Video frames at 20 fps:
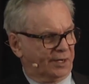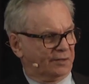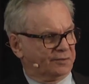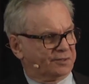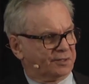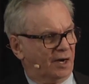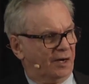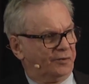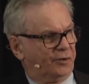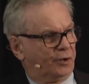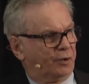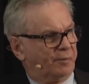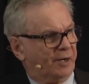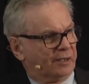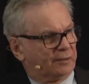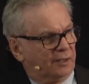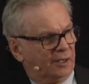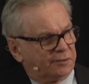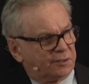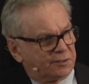outside the
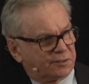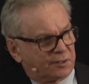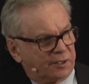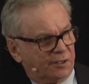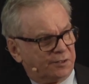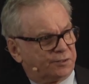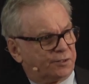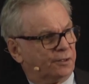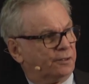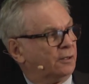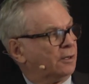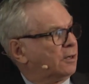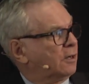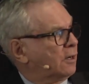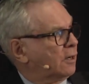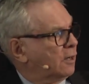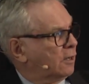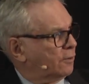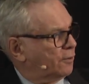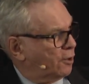Quebec legislature
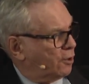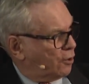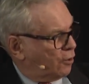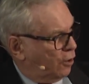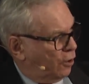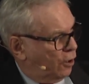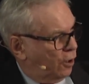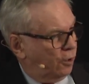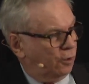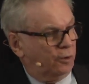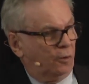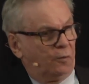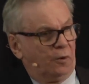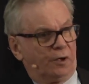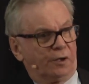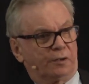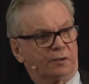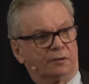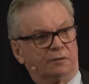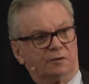that are all the
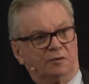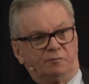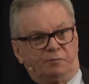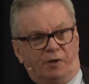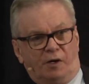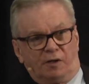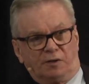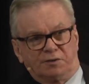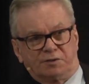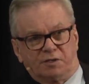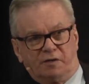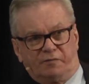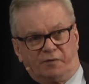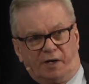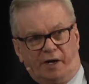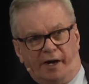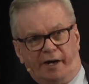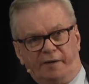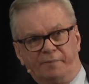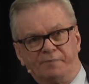work of Paul
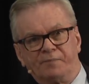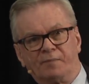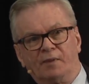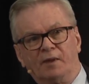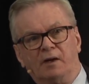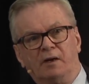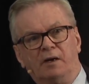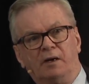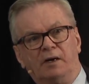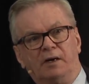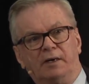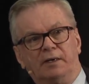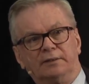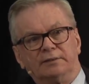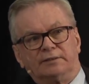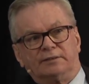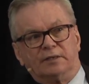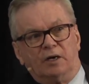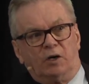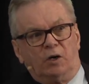Chevré.
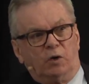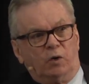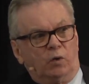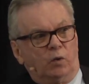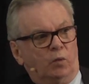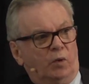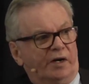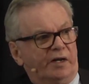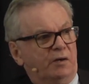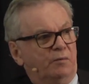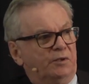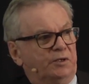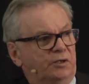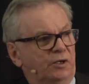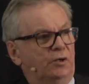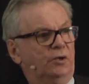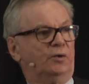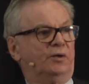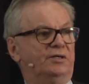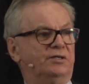So what he would
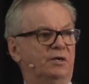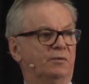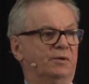do is he